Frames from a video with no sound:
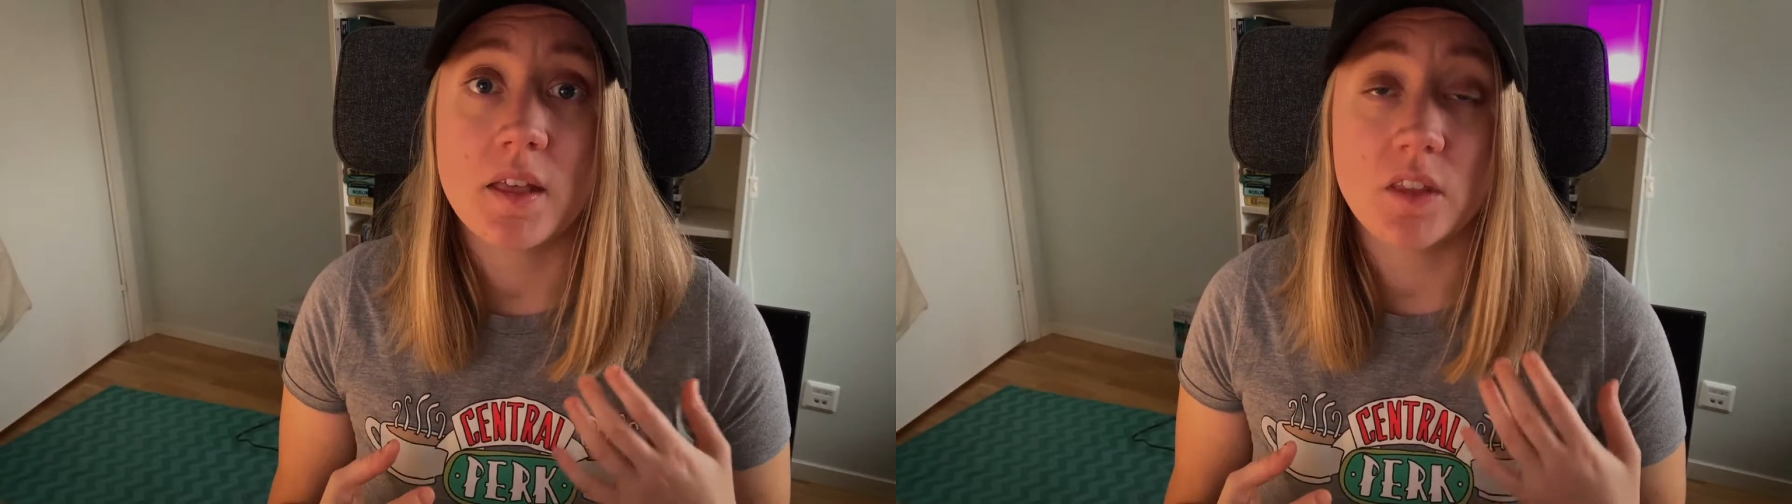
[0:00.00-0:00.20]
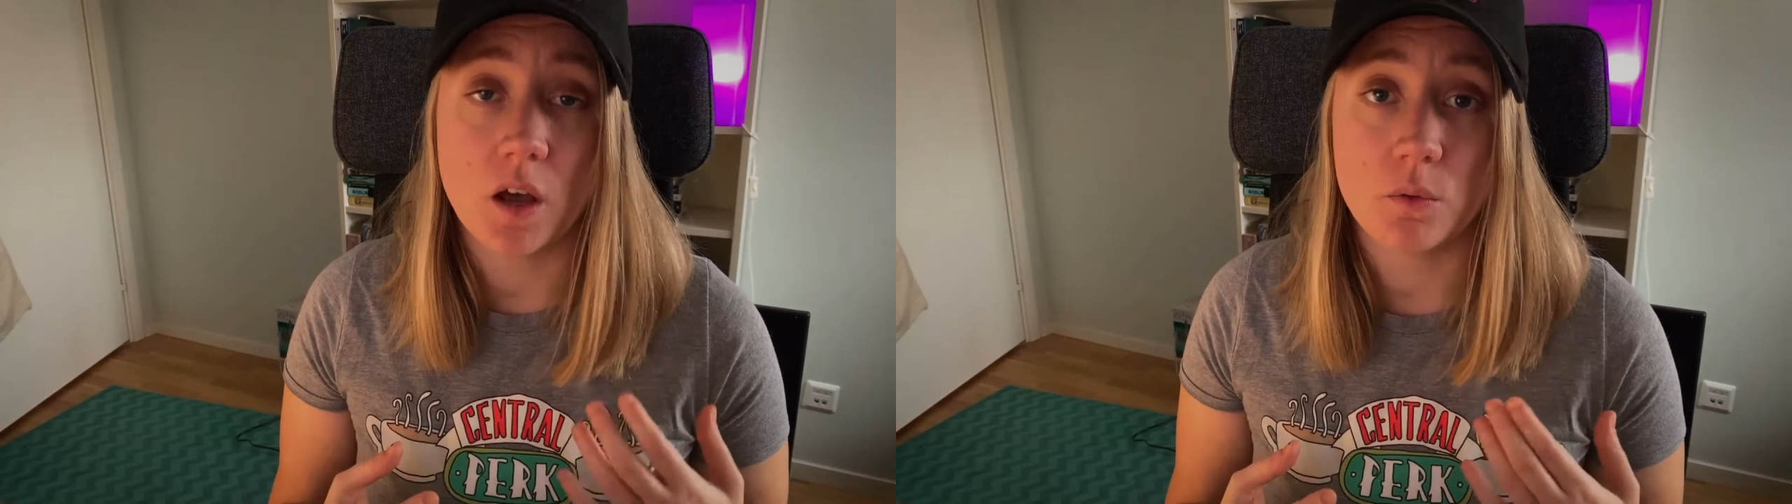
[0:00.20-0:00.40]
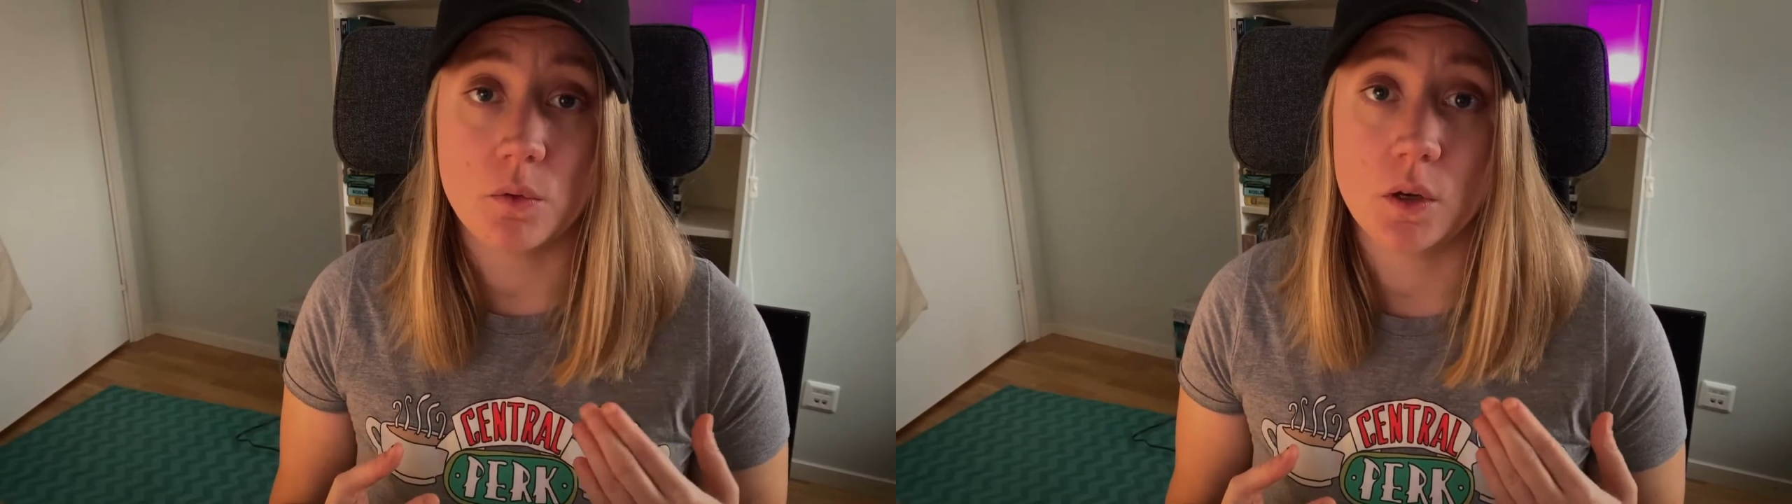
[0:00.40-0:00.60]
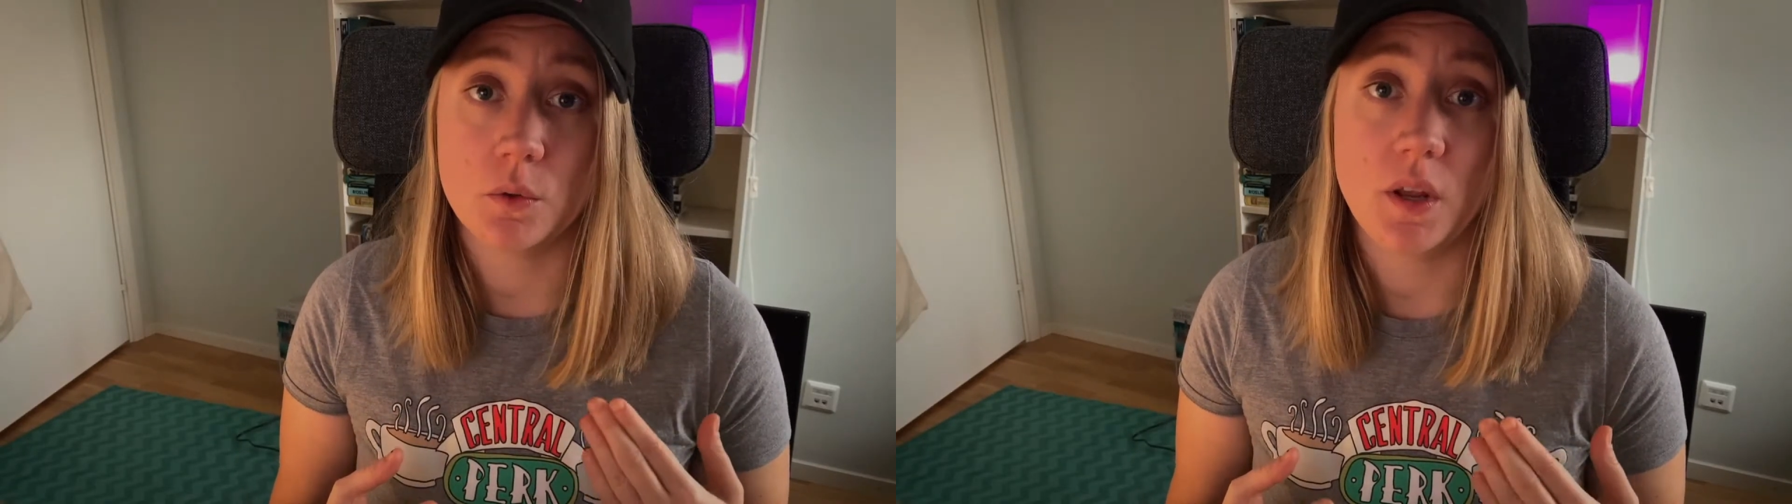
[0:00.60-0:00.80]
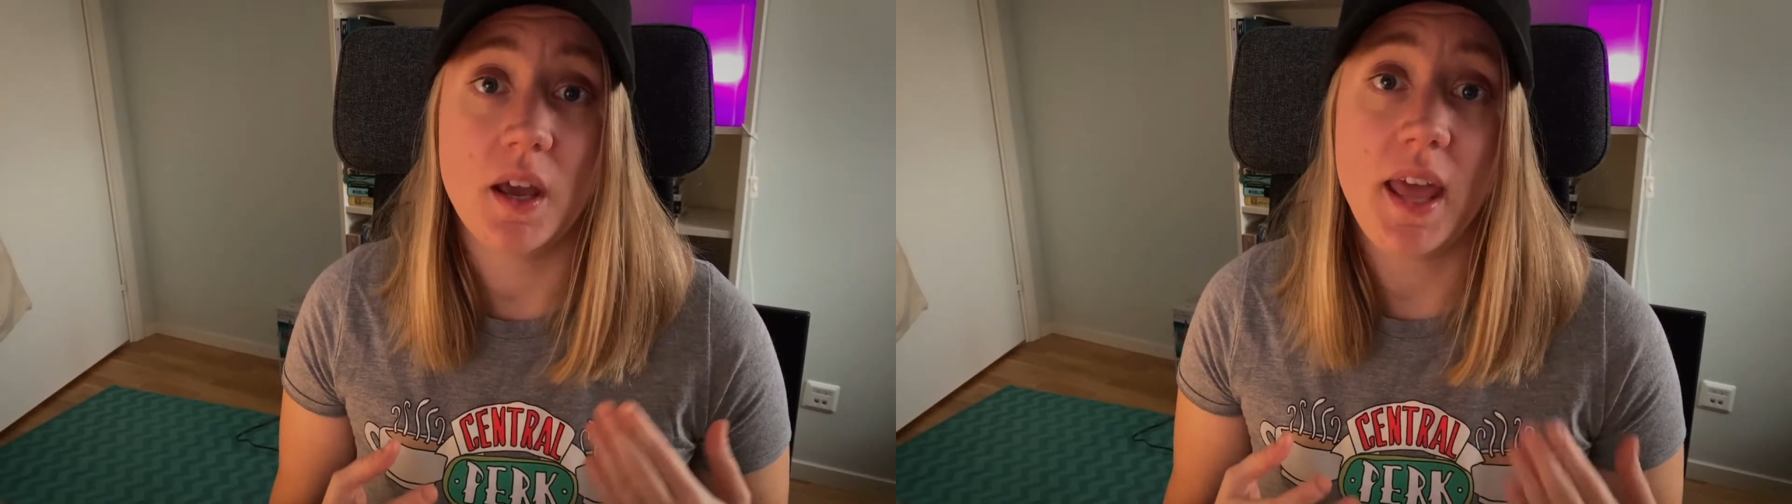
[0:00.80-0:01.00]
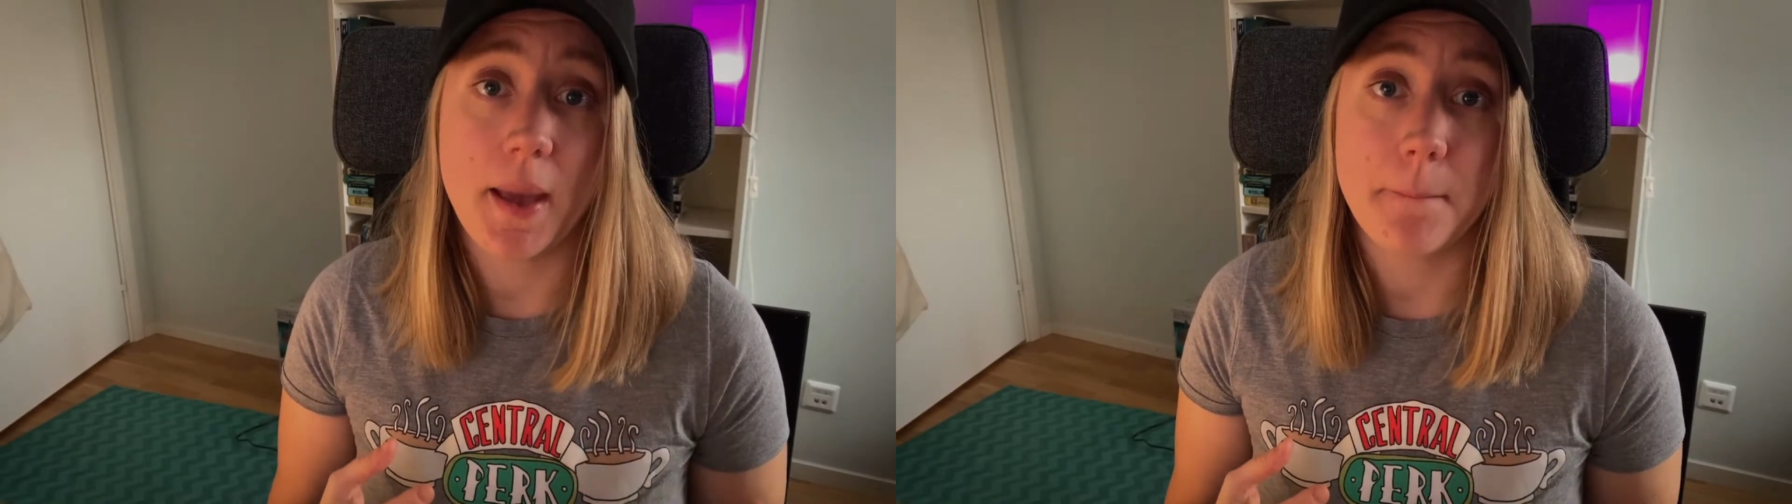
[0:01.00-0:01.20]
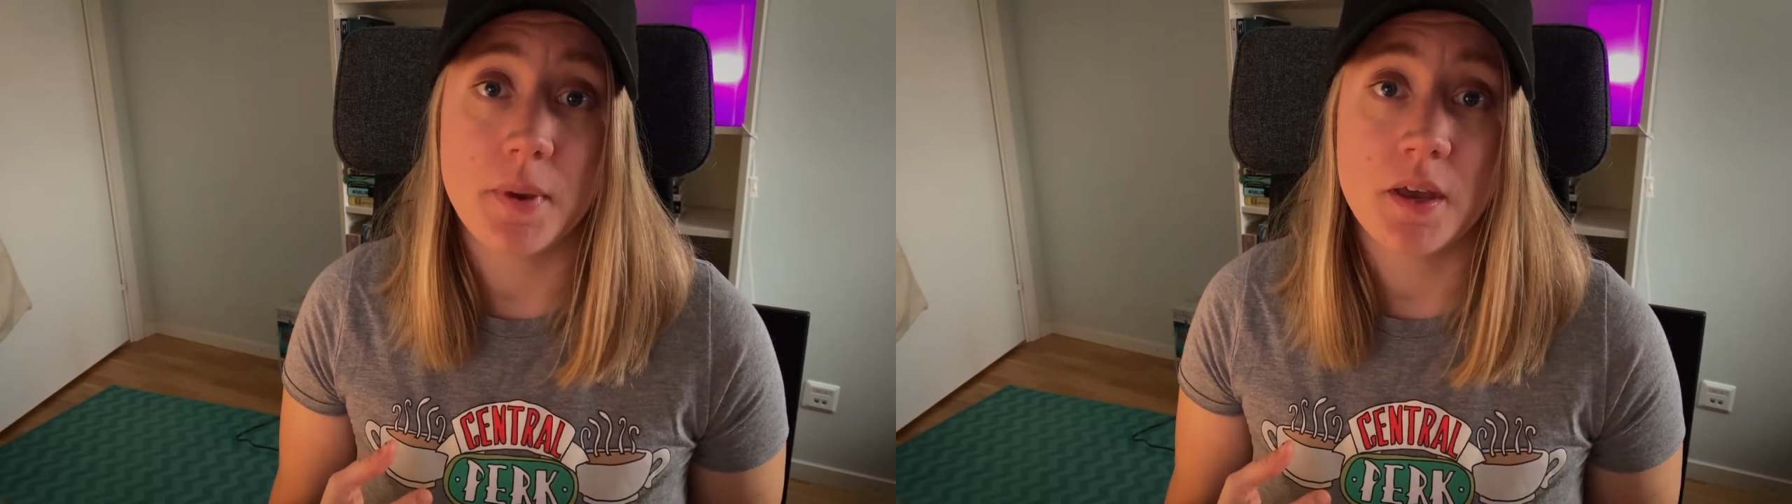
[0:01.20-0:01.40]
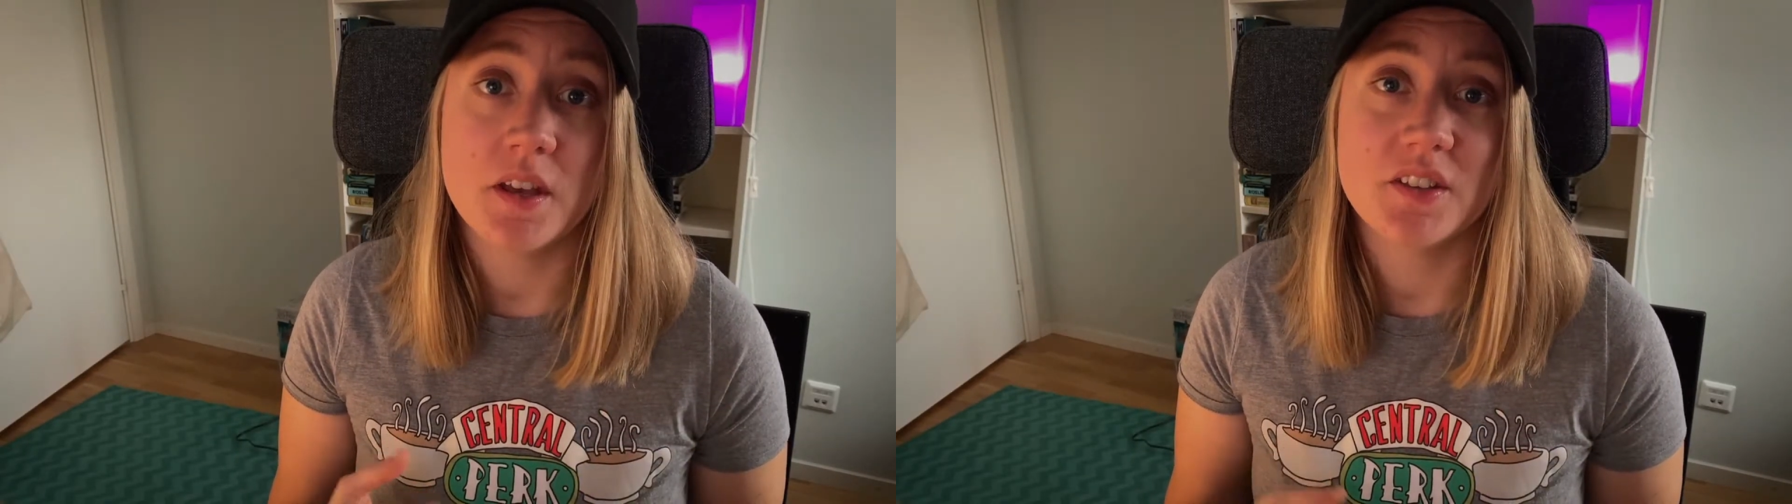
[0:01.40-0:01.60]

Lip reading: download an app.